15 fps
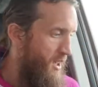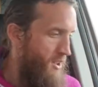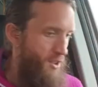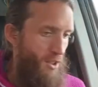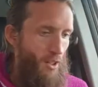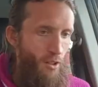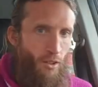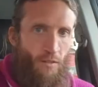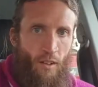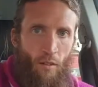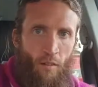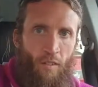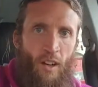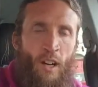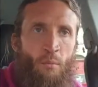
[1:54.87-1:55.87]
So I just feel
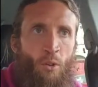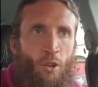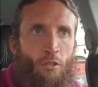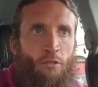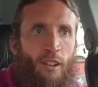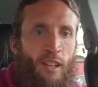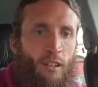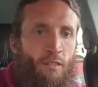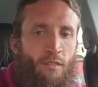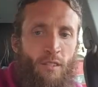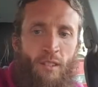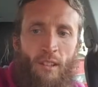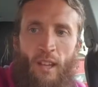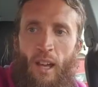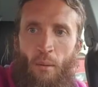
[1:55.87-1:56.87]
far more creative
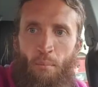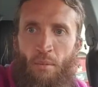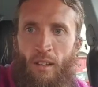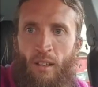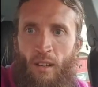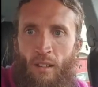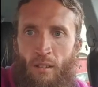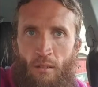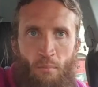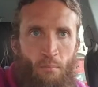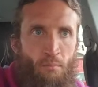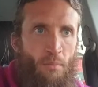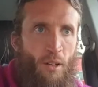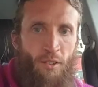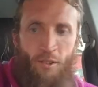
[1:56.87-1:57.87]
and happy and
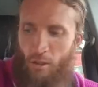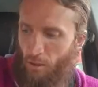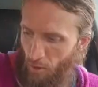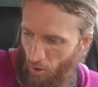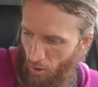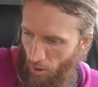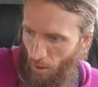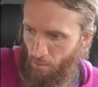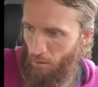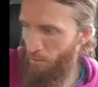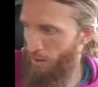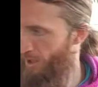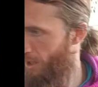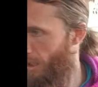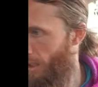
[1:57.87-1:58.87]
positive and
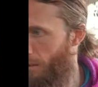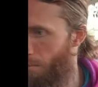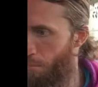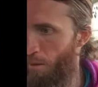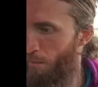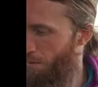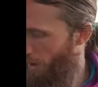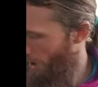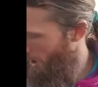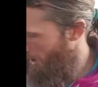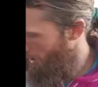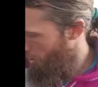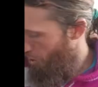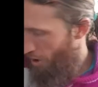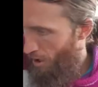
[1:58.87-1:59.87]
optimistic and bubbly
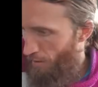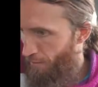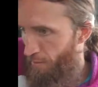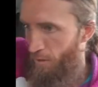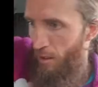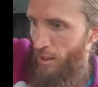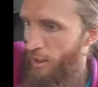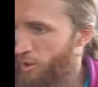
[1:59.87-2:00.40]
and cheerful